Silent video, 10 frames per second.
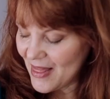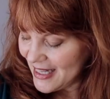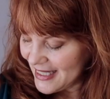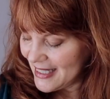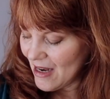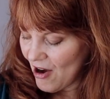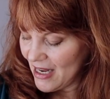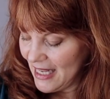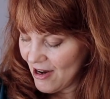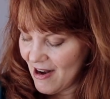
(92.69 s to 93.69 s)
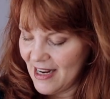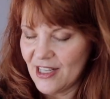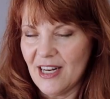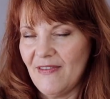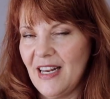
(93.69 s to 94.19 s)
This
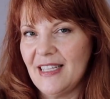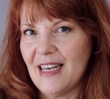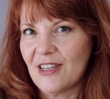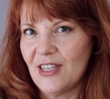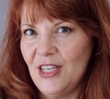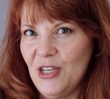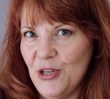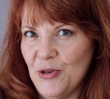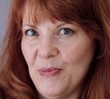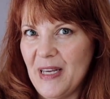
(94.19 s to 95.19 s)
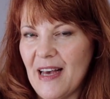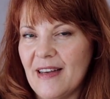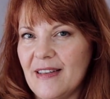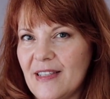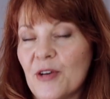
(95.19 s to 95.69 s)
incarnation of it is actually new because